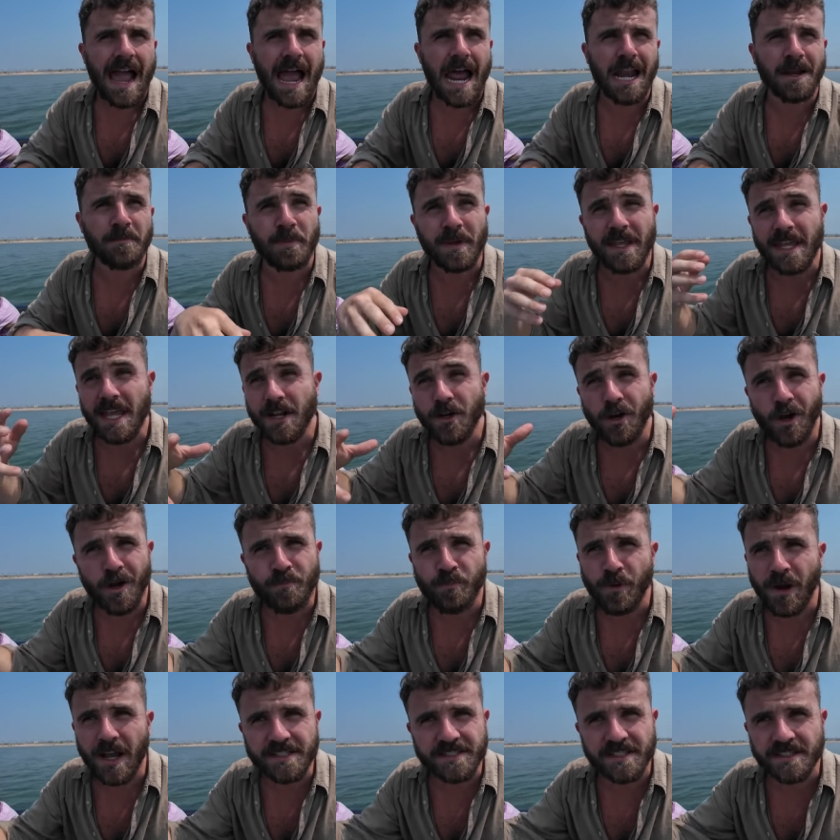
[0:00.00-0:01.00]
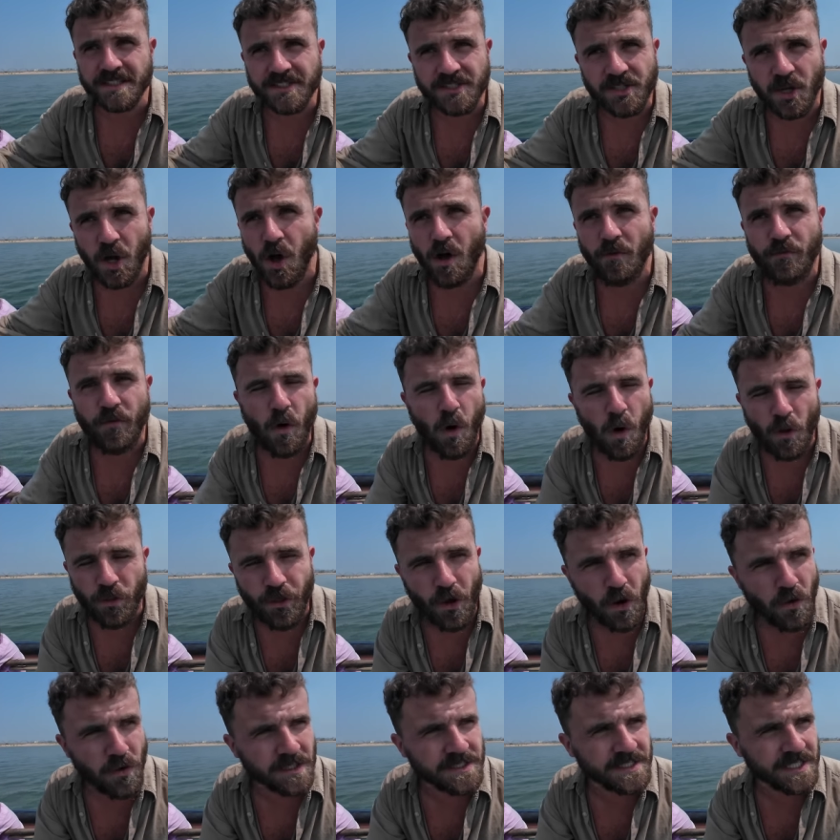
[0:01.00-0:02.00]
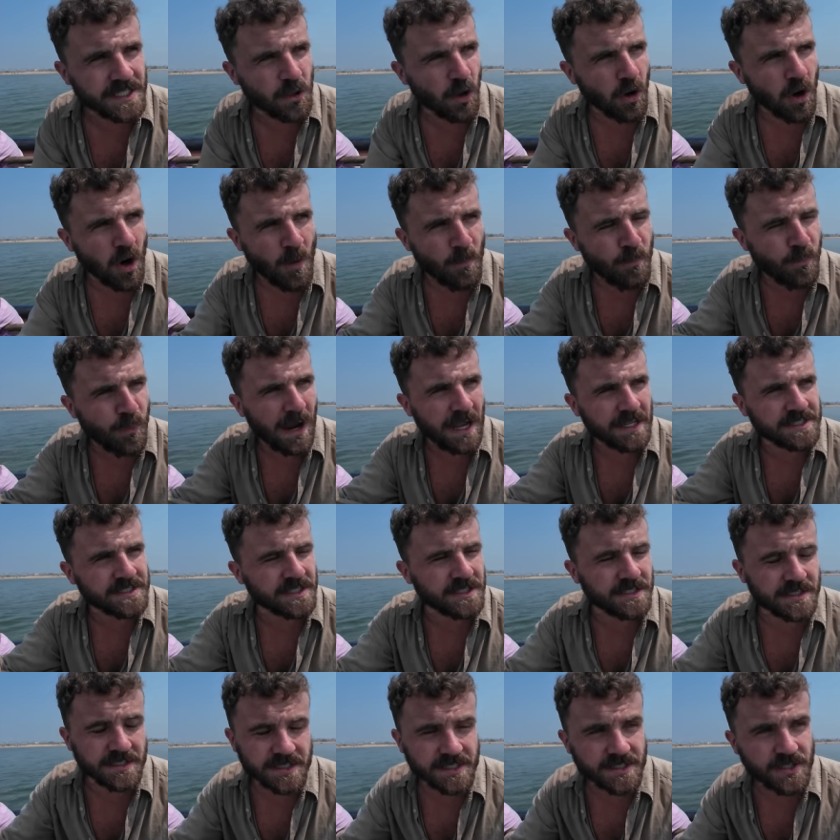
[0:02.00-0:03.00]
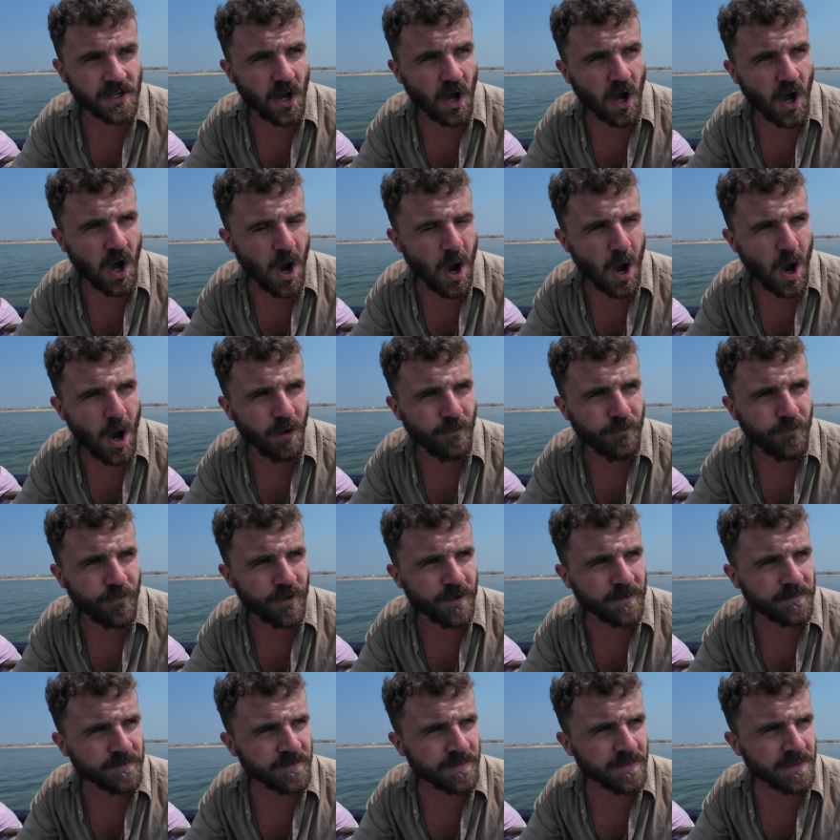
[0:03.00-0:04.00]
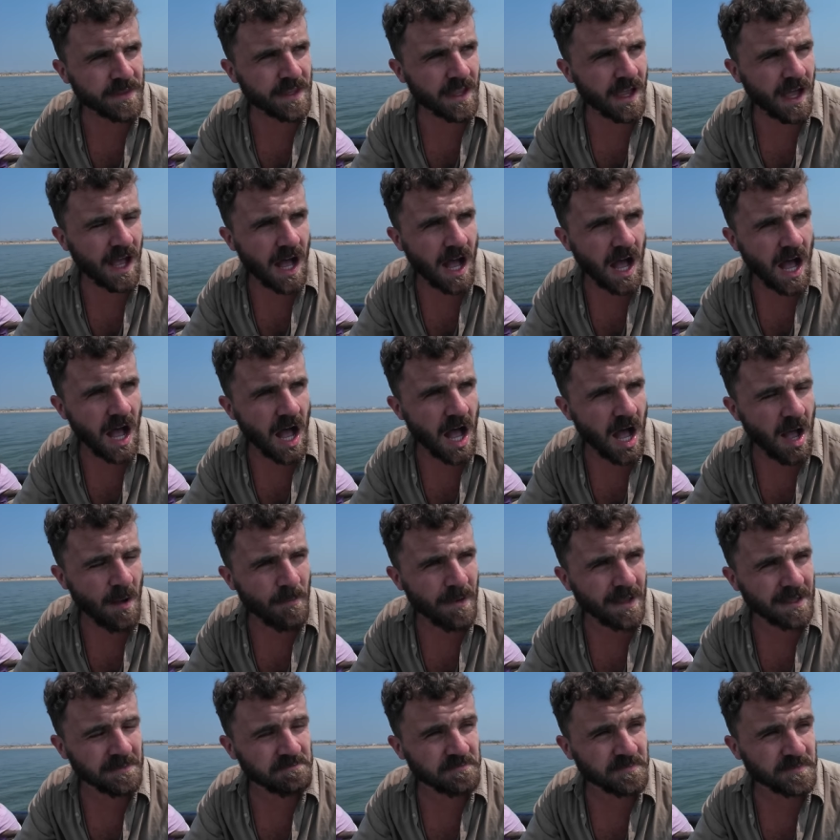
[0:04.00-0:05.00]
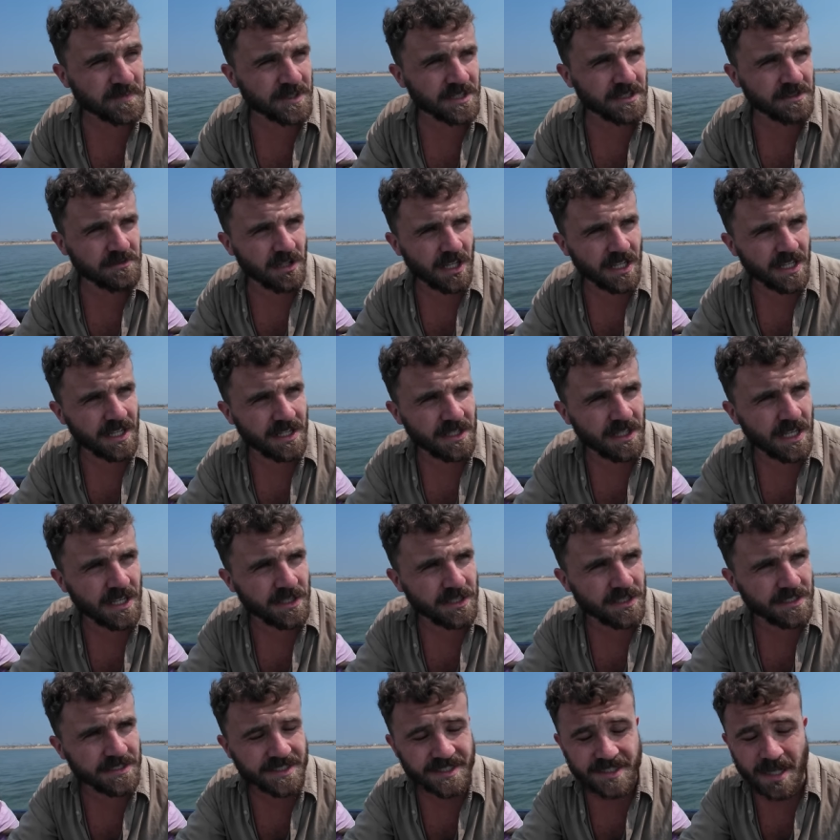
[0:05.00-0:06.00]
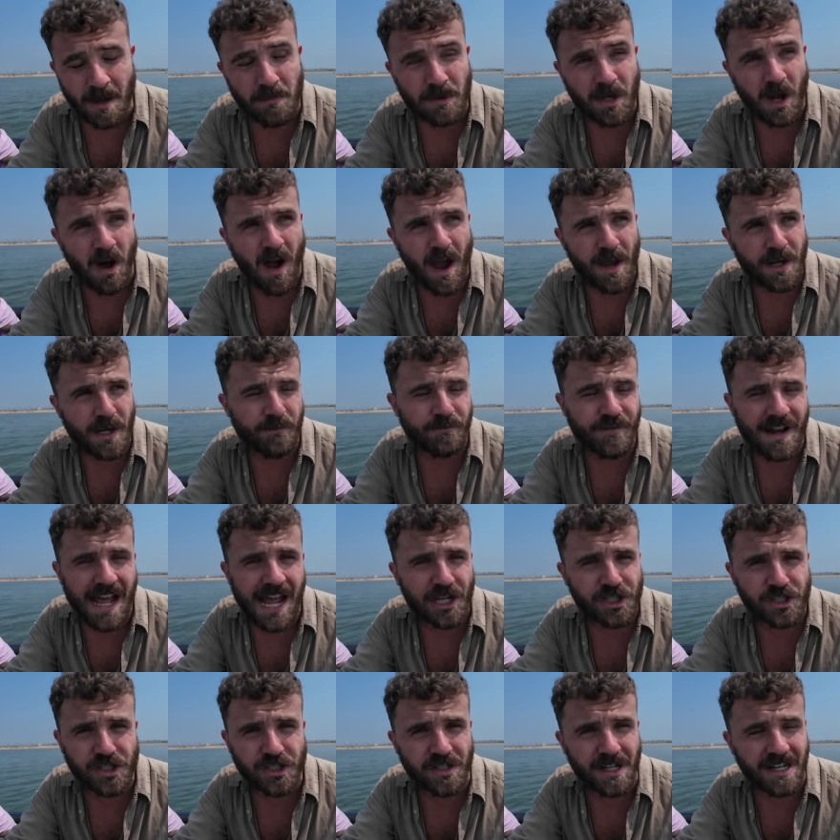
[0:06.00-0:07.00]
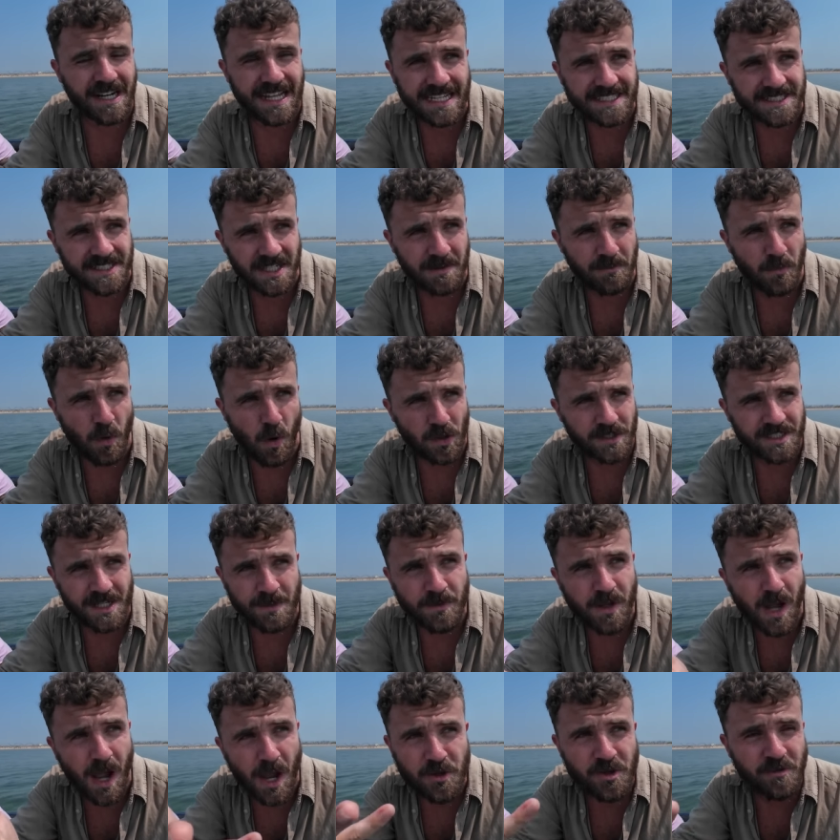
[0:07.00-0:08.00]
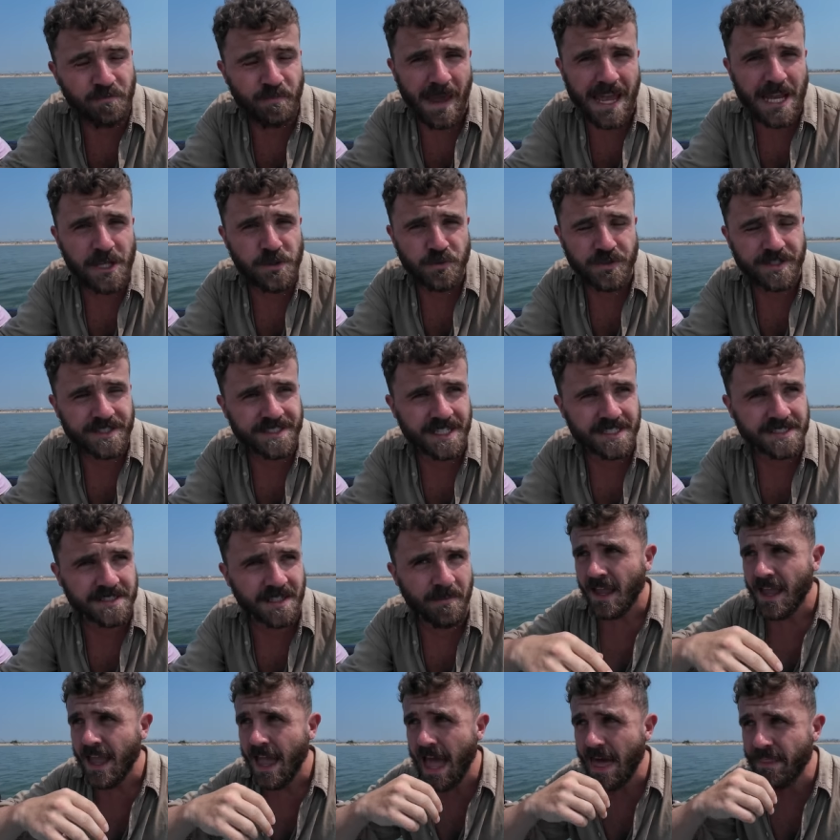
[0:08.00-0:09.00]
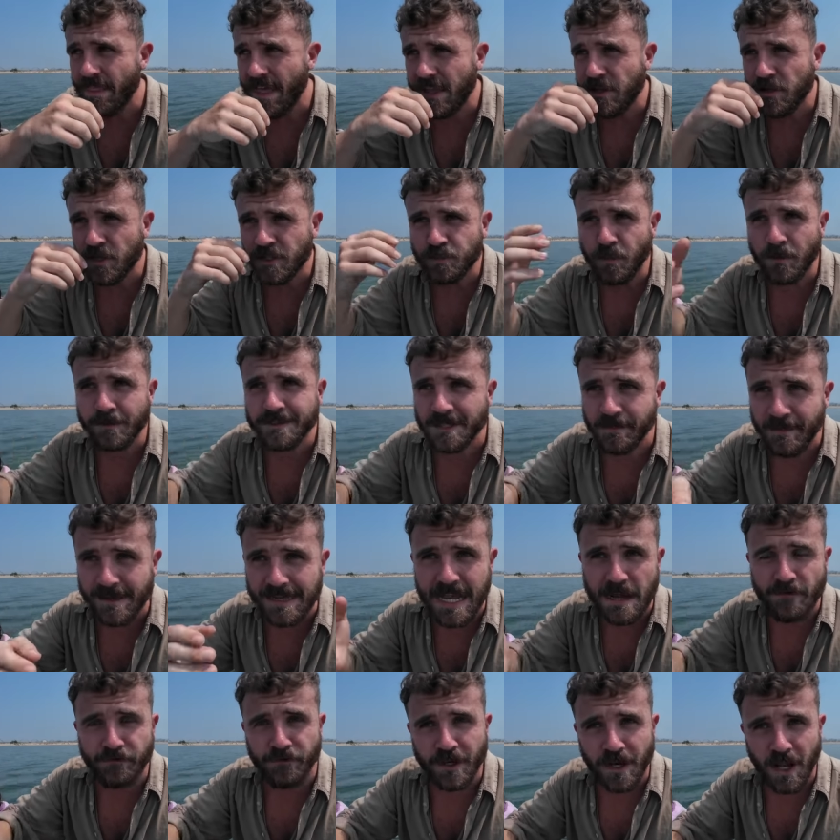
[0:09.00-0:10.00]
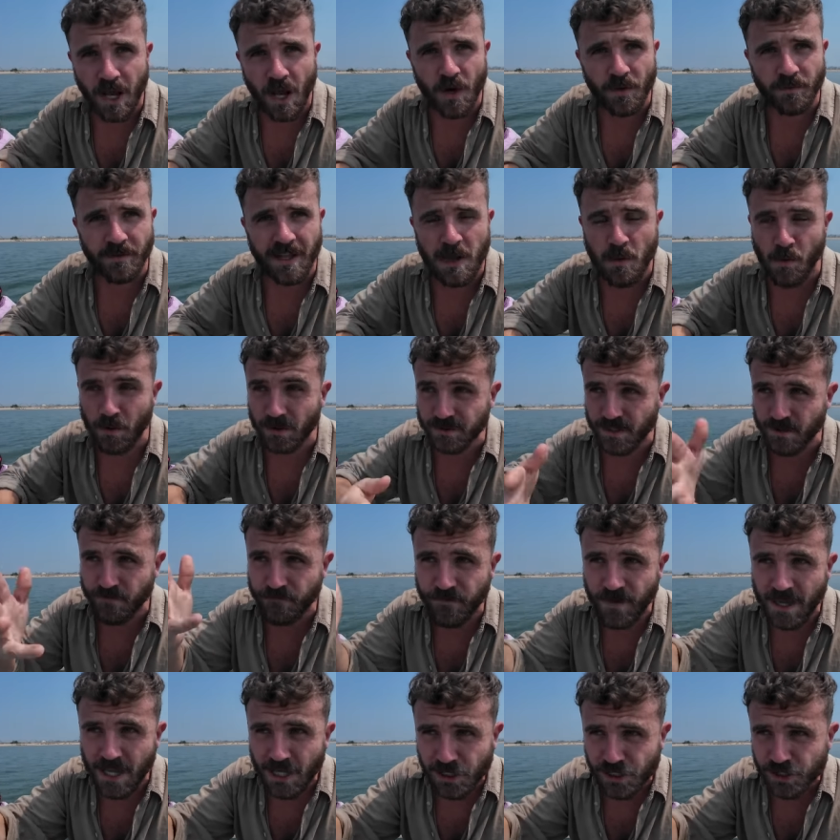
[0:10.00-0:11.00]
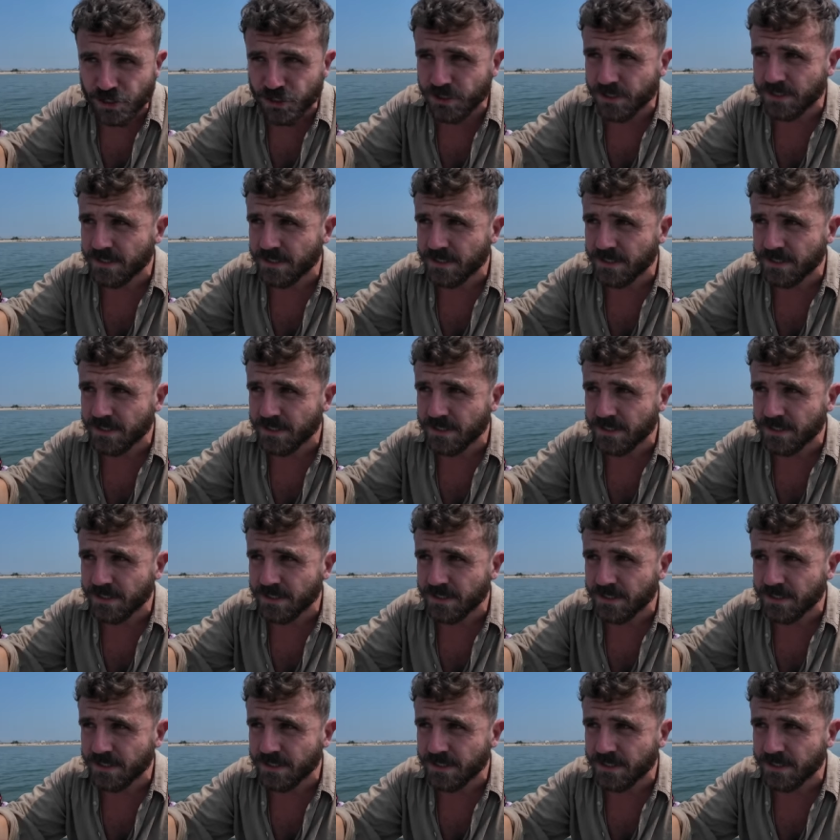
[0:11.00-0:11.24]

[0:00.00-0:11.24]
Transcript: and being no presence of authority or presence of um, some kind of nationalism or some kind of patriotism, and they just want to be left alone. They want to fish,